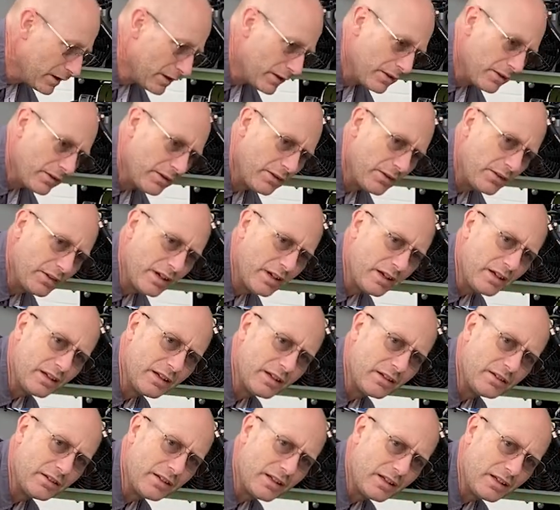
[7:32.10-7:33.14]

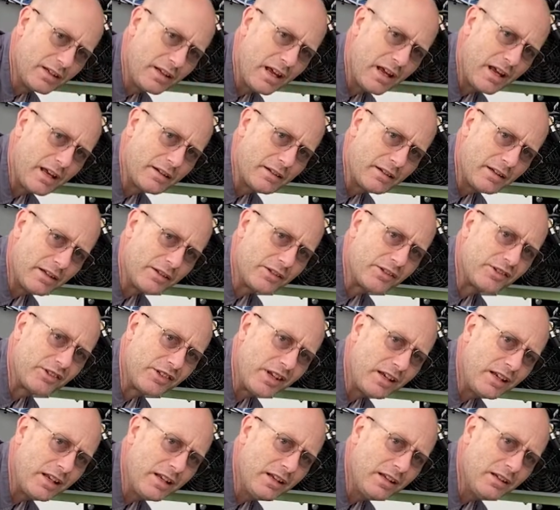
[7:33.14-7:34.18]
They can get
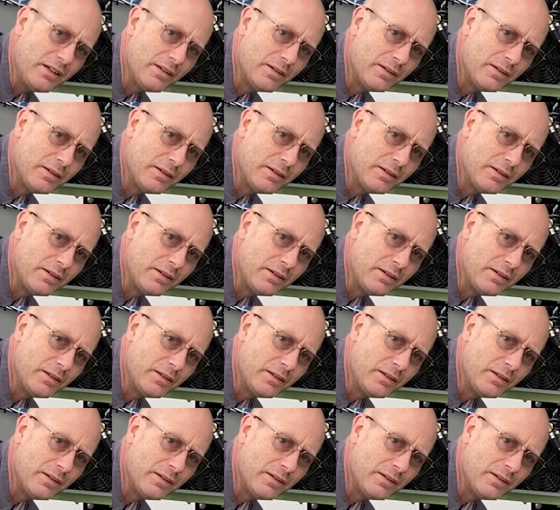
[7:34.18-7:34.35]
sticky.